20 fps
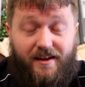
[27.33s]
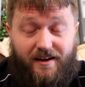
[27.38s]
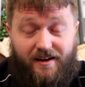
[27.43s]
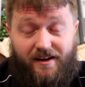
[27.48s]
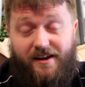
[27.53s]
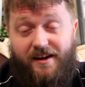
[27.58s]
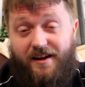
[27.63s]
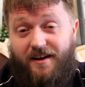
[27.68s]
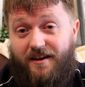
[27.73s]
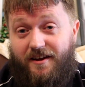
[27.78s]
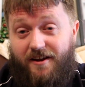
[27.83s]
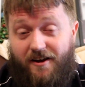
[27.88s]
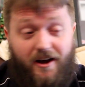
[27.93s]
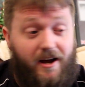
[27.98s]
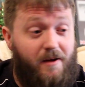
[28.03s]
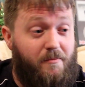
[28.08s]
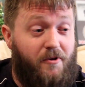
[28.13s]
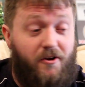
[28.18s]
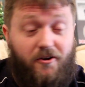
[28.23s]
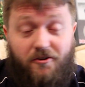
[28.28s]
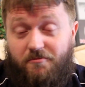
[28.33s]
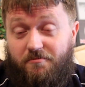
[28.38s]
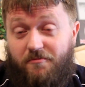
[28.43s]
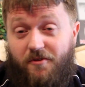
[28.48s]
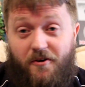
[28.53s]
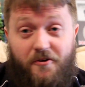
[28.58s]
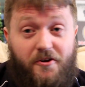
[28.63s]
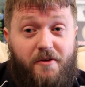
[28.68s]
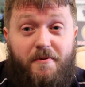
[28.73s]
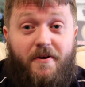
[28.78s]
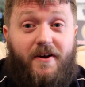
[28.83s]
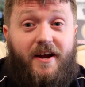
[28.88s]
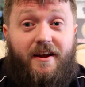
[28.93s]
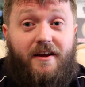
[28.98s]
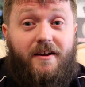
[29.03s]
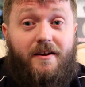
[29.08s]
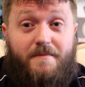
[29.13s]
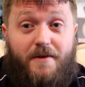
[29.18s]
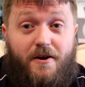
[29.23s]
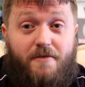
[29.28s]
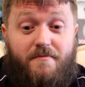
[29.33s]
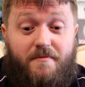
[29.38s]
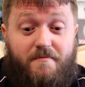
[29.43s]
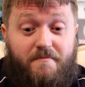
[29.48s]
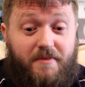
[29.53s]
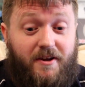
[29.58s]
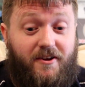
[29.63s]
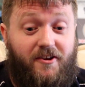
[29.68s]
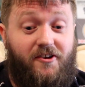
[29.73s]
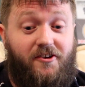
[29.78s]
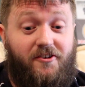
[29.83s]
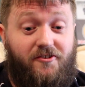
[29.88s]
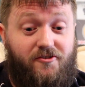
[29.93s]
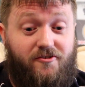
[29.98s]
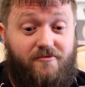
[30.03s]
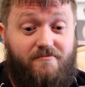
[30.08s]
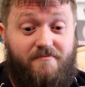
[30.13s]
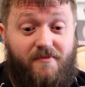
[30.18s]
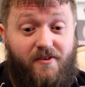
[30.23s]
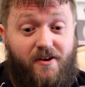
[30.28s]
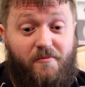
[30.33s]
Clearly I am not on a bike at the moment because